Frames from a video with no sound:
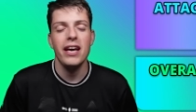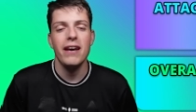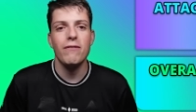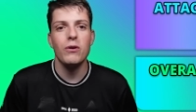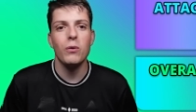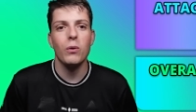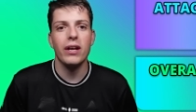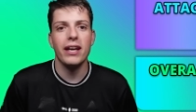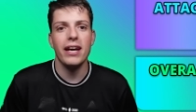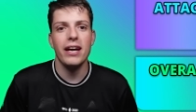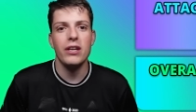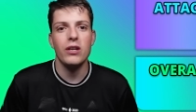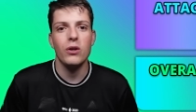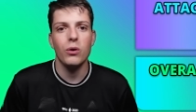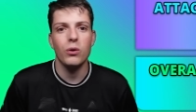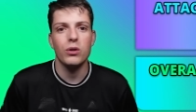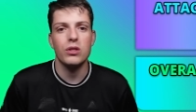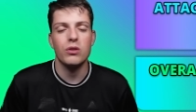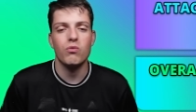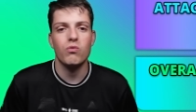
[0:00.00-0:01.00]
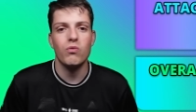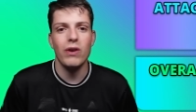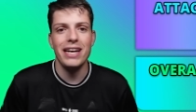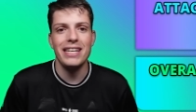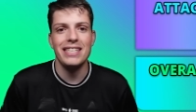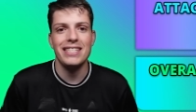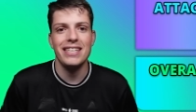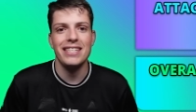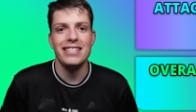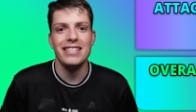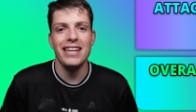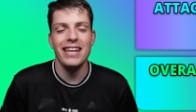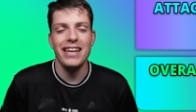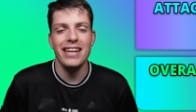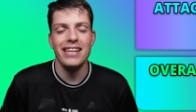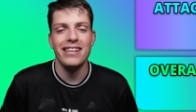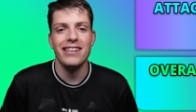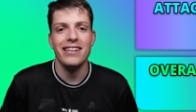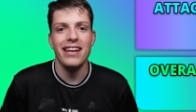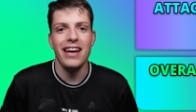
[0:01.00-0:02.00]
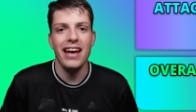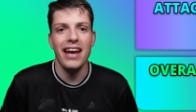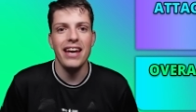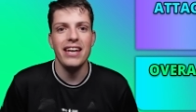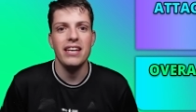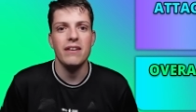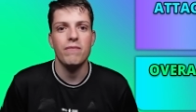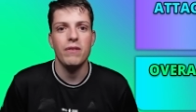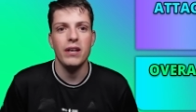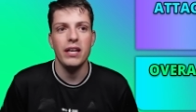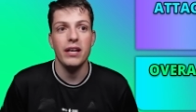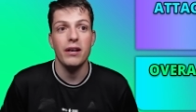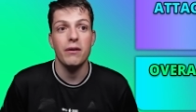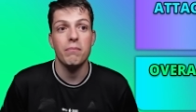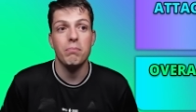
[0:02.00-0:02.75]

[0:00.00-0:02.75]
if you want to get yours rated in a video.